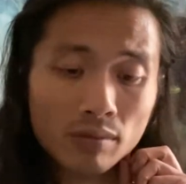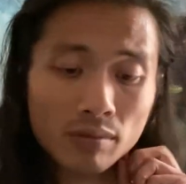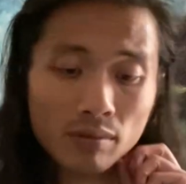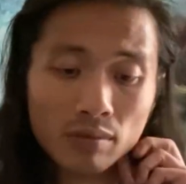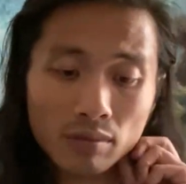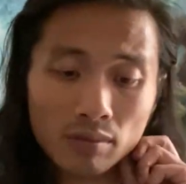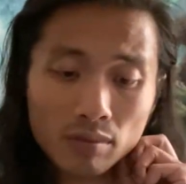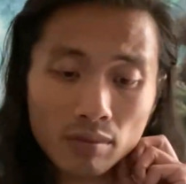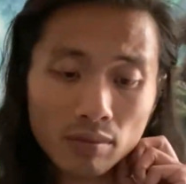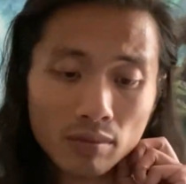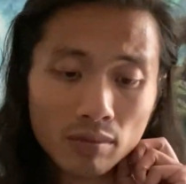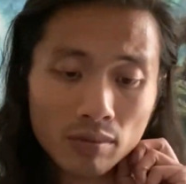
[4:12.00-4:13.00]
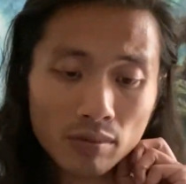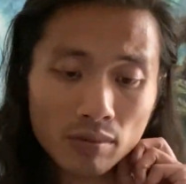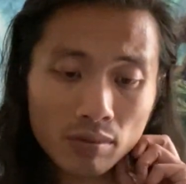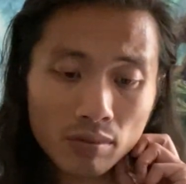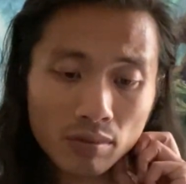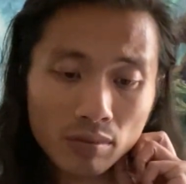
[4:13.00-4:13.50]

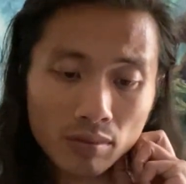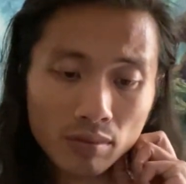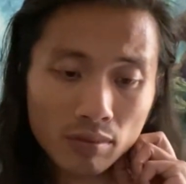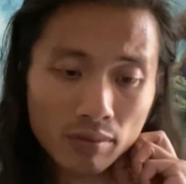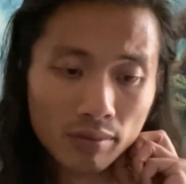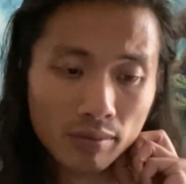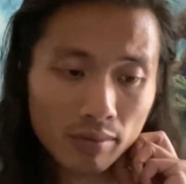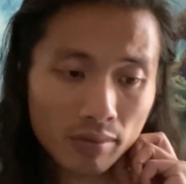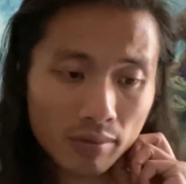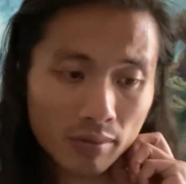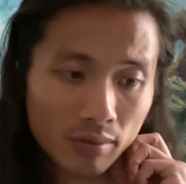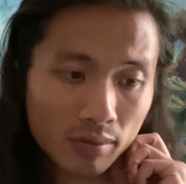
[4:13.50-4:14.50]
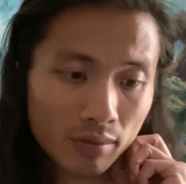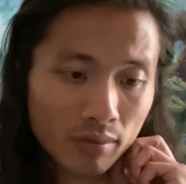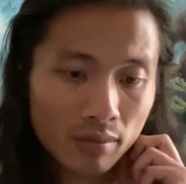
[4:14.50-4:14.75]
(silence)